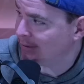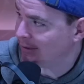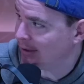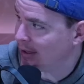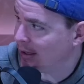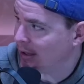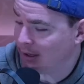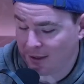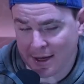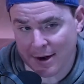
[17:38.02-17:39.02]
Oh, of course
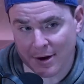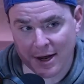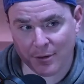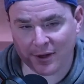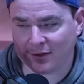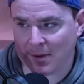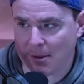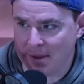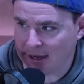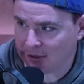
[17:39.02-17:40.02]
they are. Yeah, right? Well, they
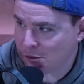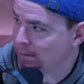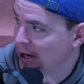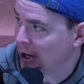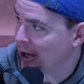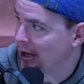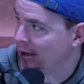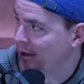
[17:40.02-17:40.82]
somehow made it to America.